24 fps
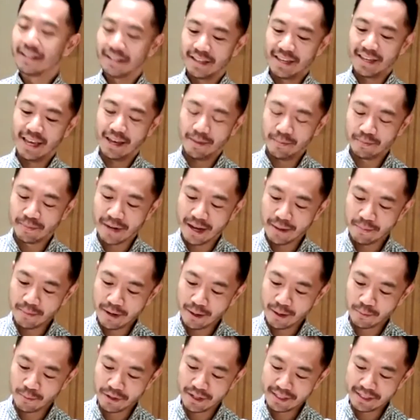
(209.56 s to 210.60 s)
Keep my
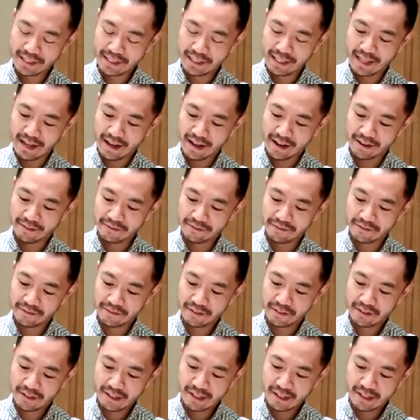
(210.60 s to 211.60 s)
memories alive.